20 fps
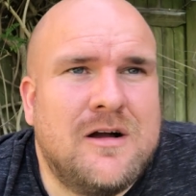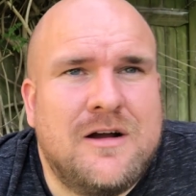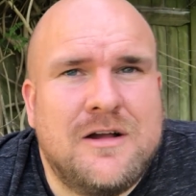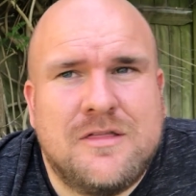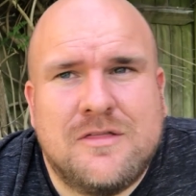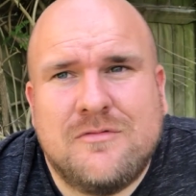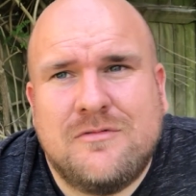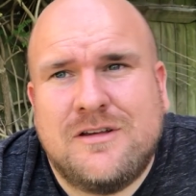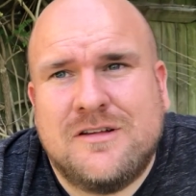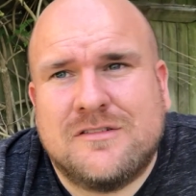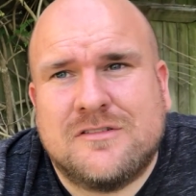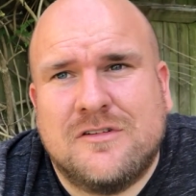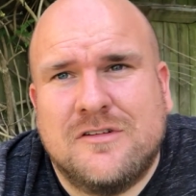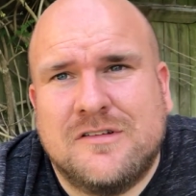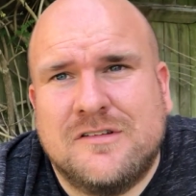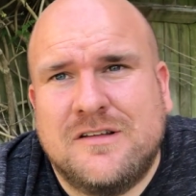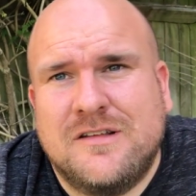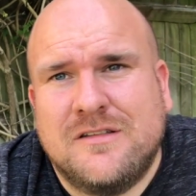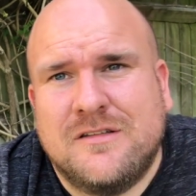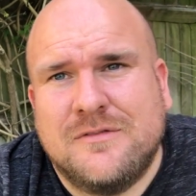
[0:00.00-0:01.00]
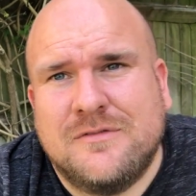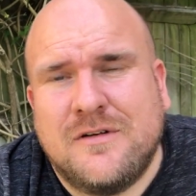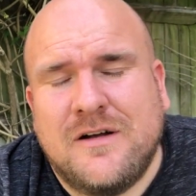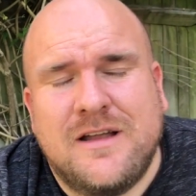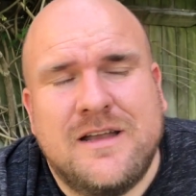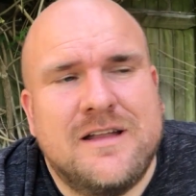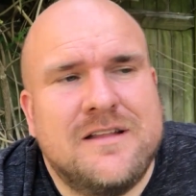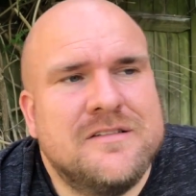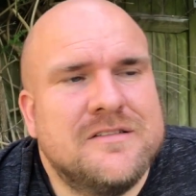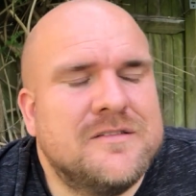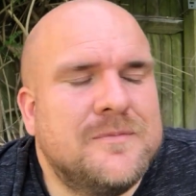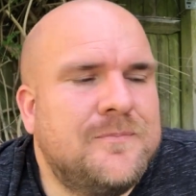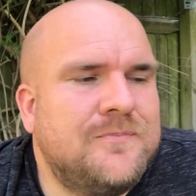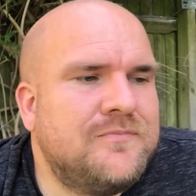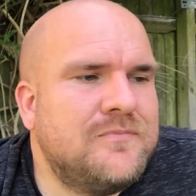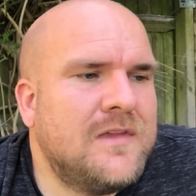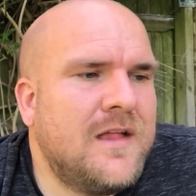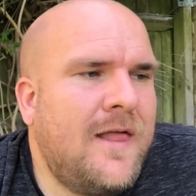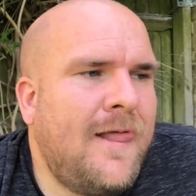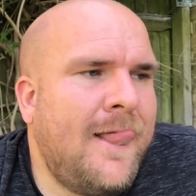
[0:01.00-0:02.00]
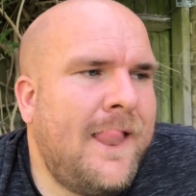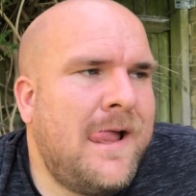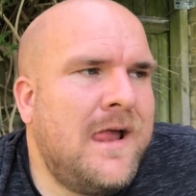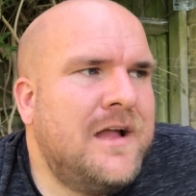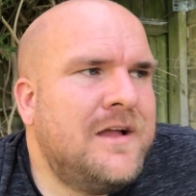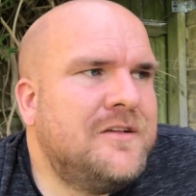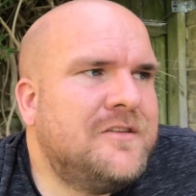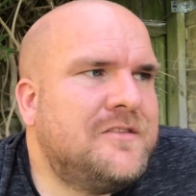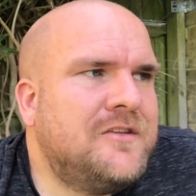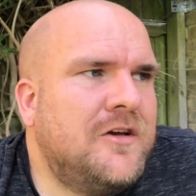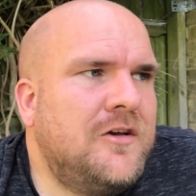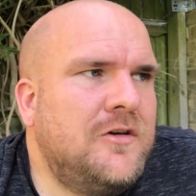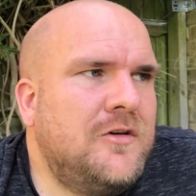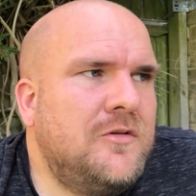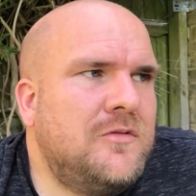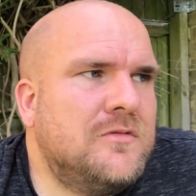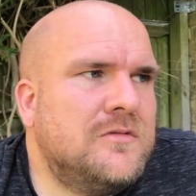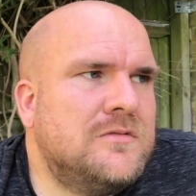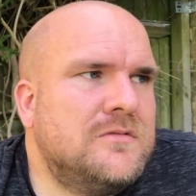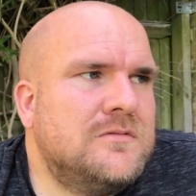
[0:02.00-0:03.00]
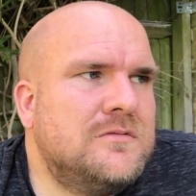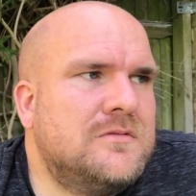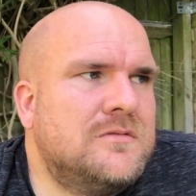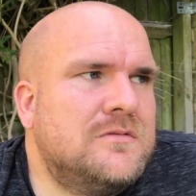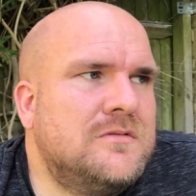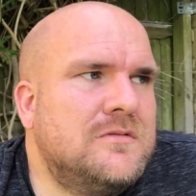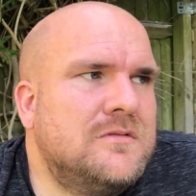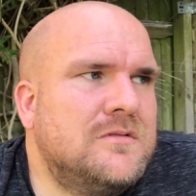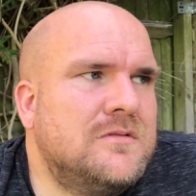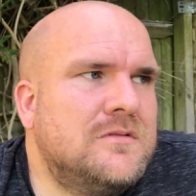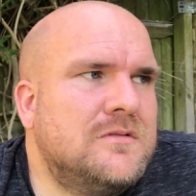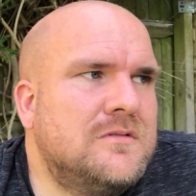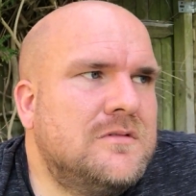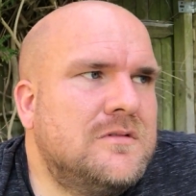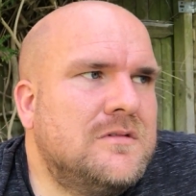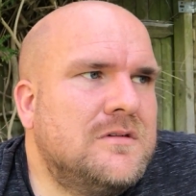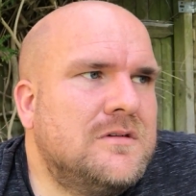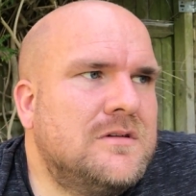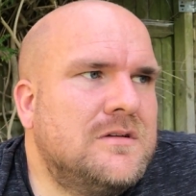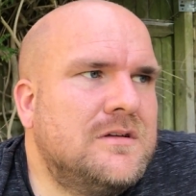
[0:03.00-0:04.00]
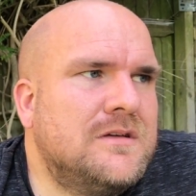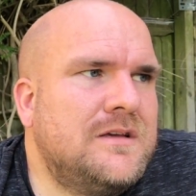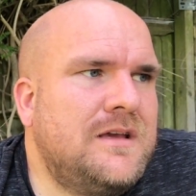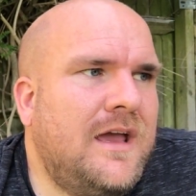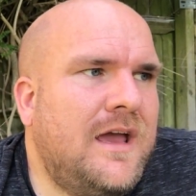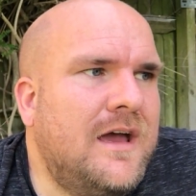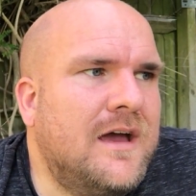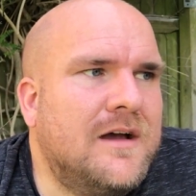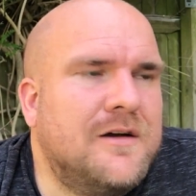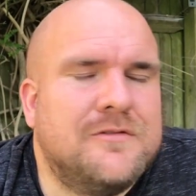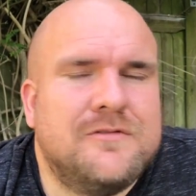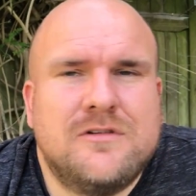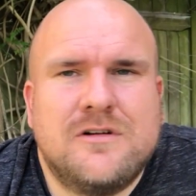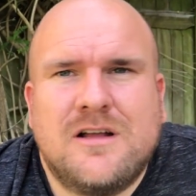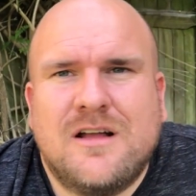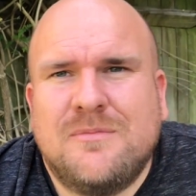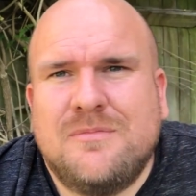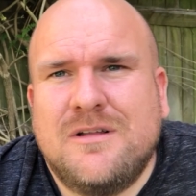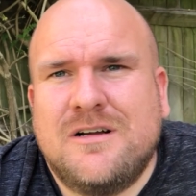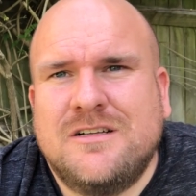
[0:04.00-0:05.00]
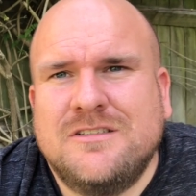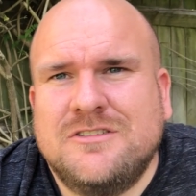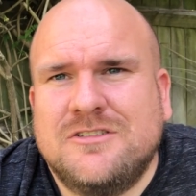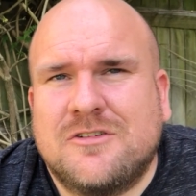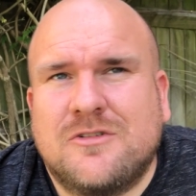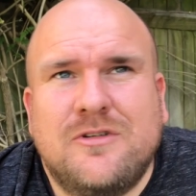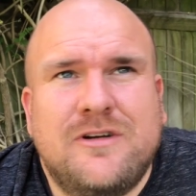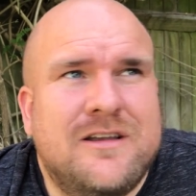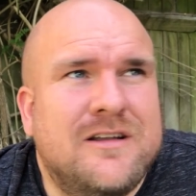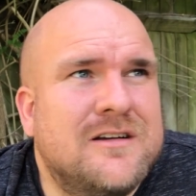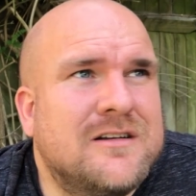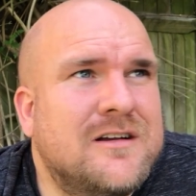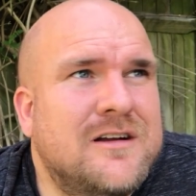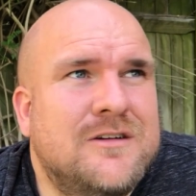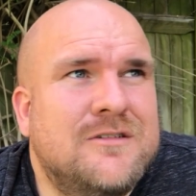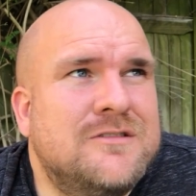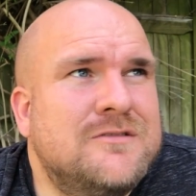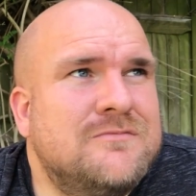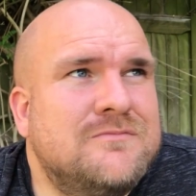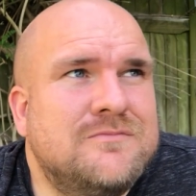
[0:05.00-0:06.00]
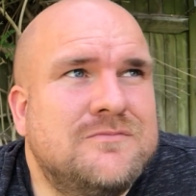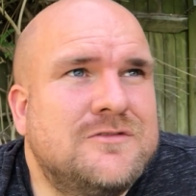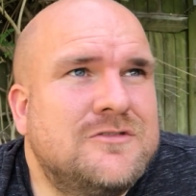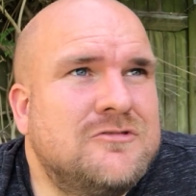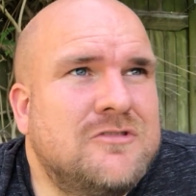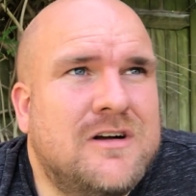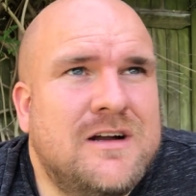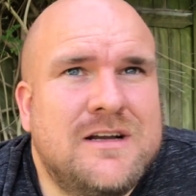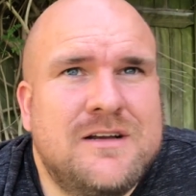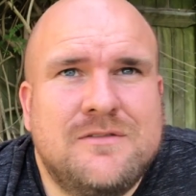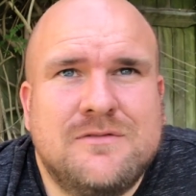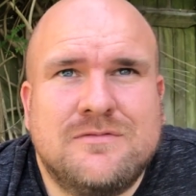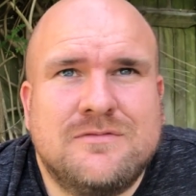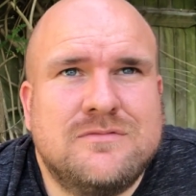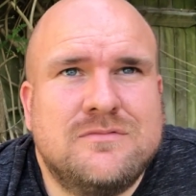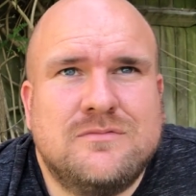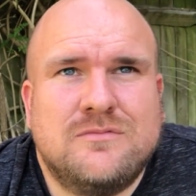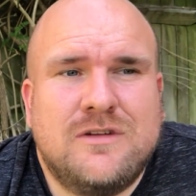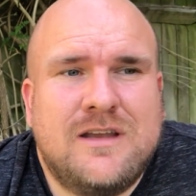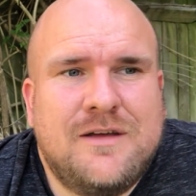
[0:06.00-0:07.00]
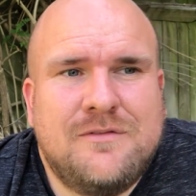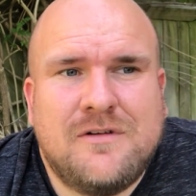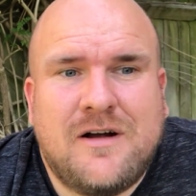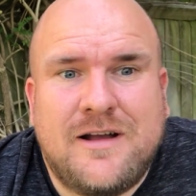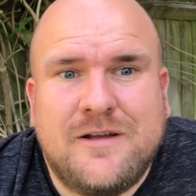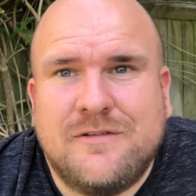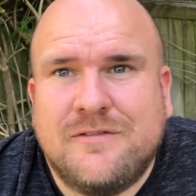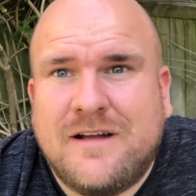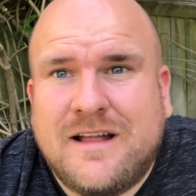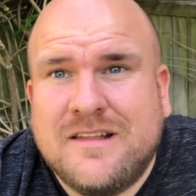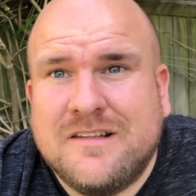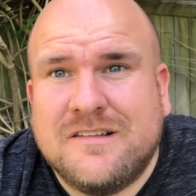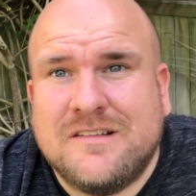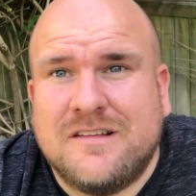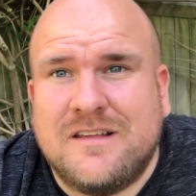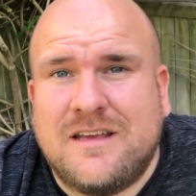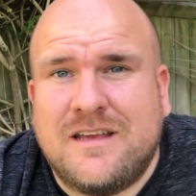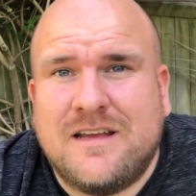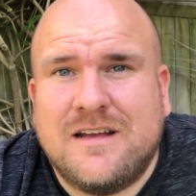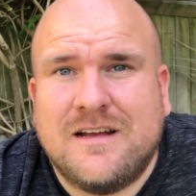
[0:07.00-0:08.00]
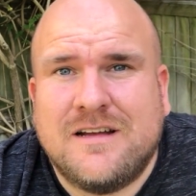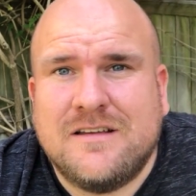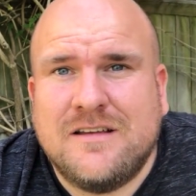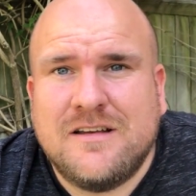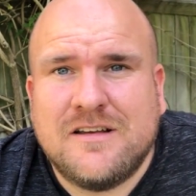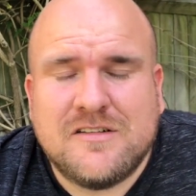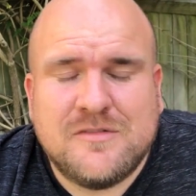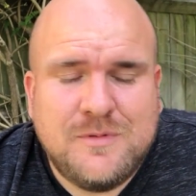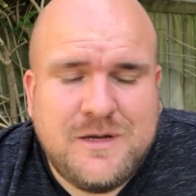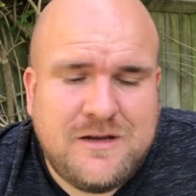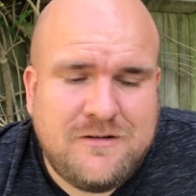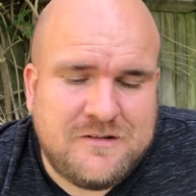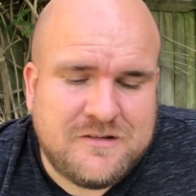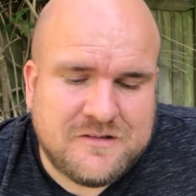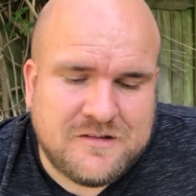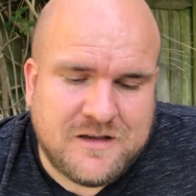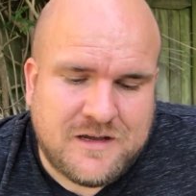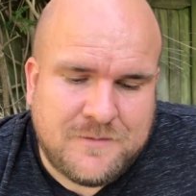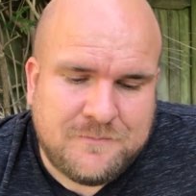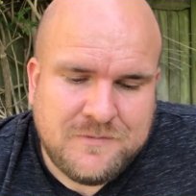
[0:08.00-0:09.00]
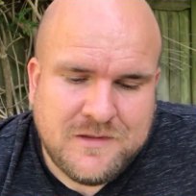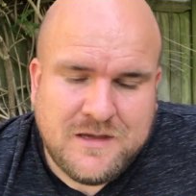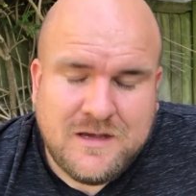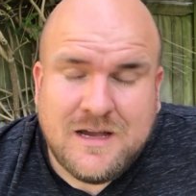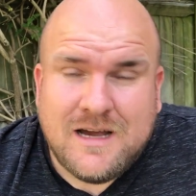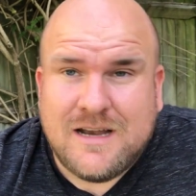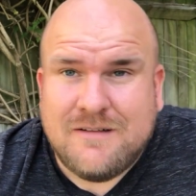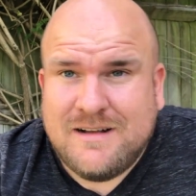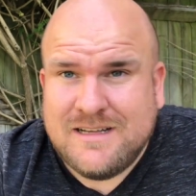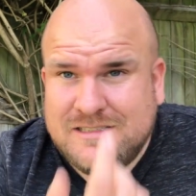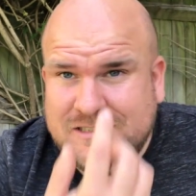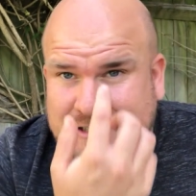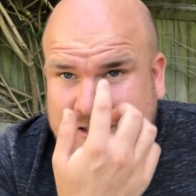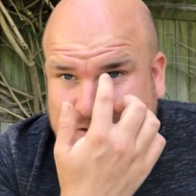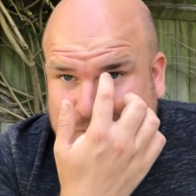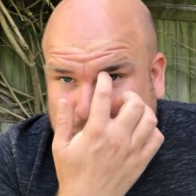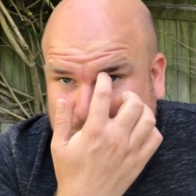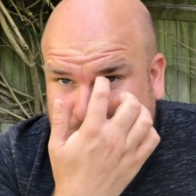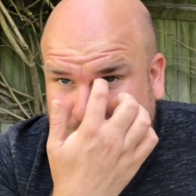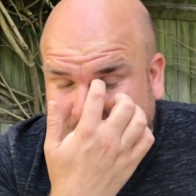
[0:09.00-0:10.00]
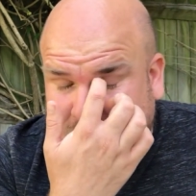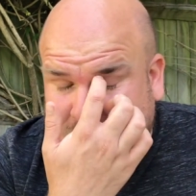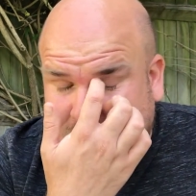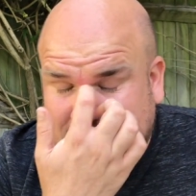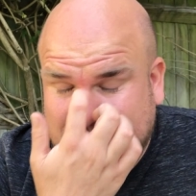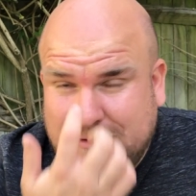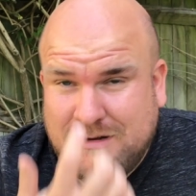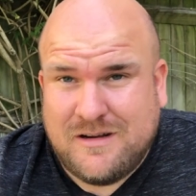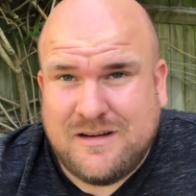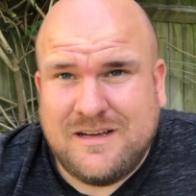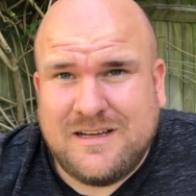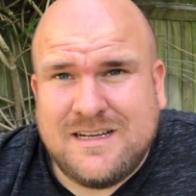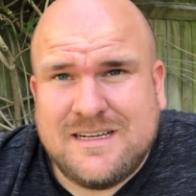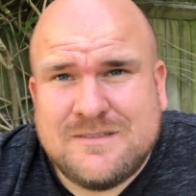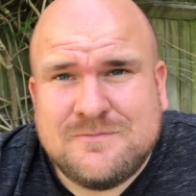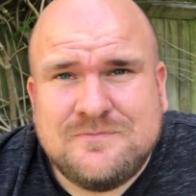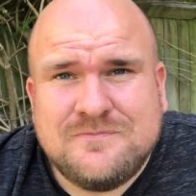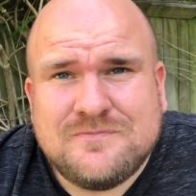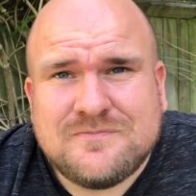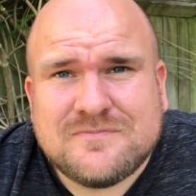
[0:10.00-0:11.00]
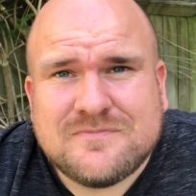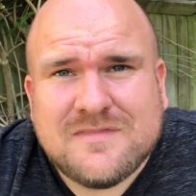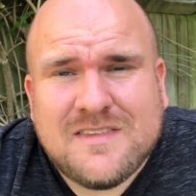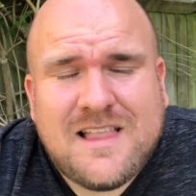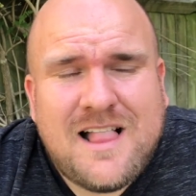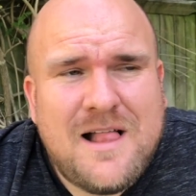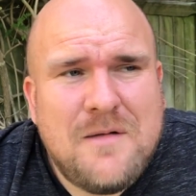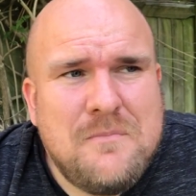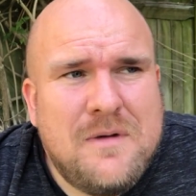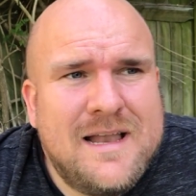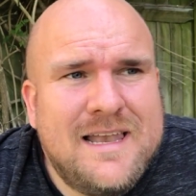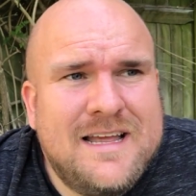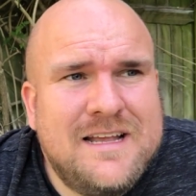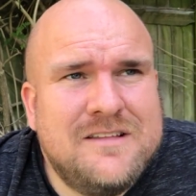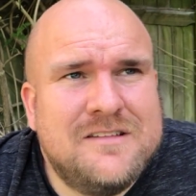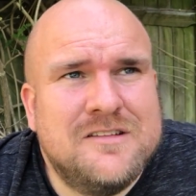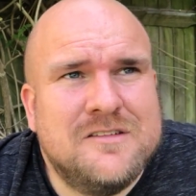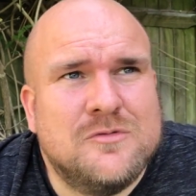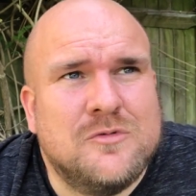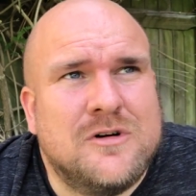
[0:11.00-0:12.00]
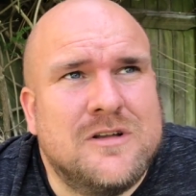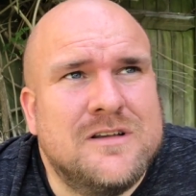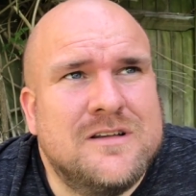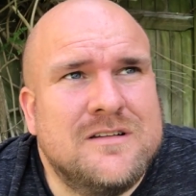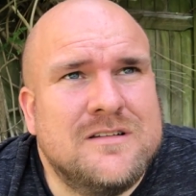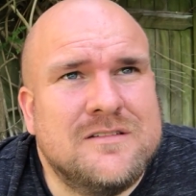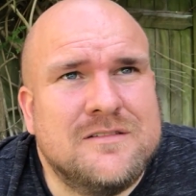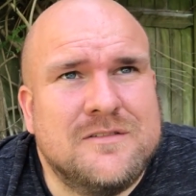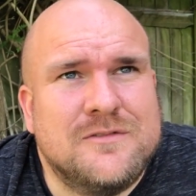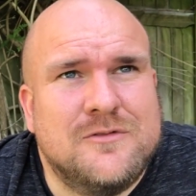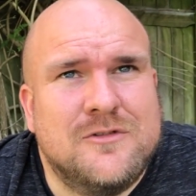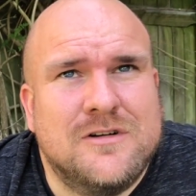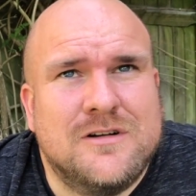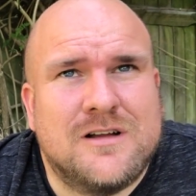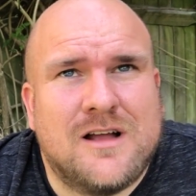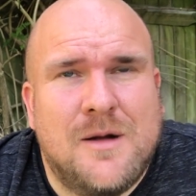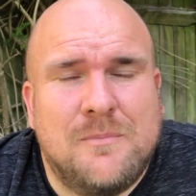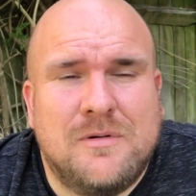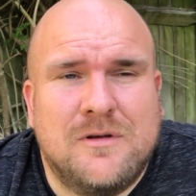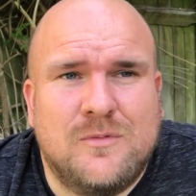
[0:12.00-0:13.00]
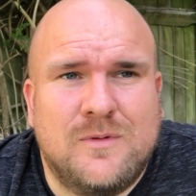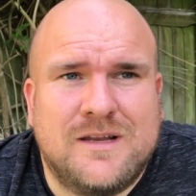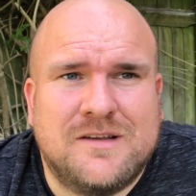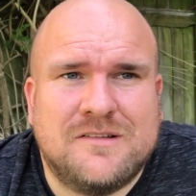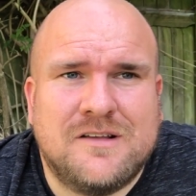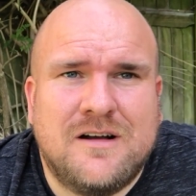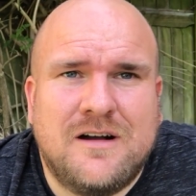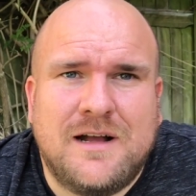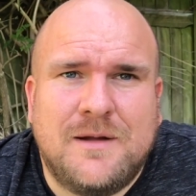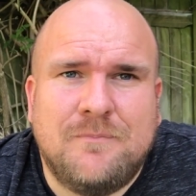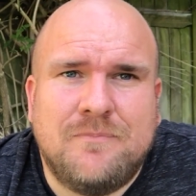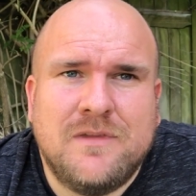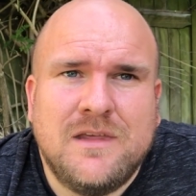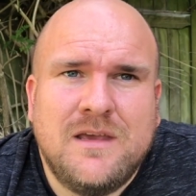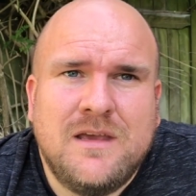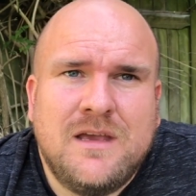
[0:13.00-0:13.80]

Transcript: i3 is costing to finance. So yeah, for a couple of £100, I'll go and drive whatever I fancy on an experience day. And I've actually just booked my my latest one for a couple of weeks' time.